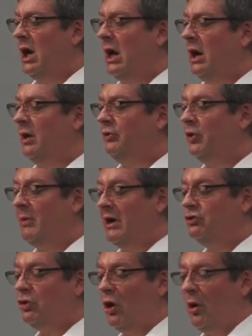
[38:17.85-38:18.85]
Uh, so
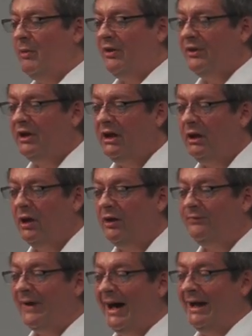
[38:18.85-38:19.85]
my draw method here,
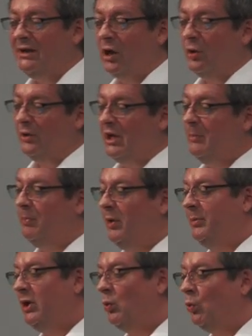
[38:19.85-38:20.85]
if I don't
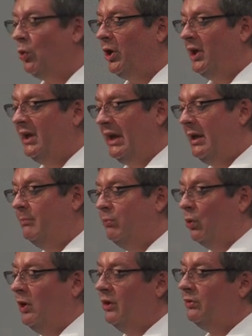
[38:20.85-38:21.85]
implement one in
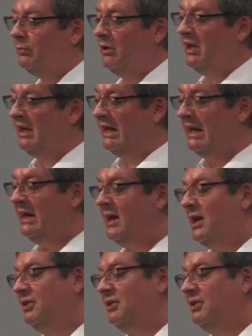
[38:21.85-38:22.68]
0.3D,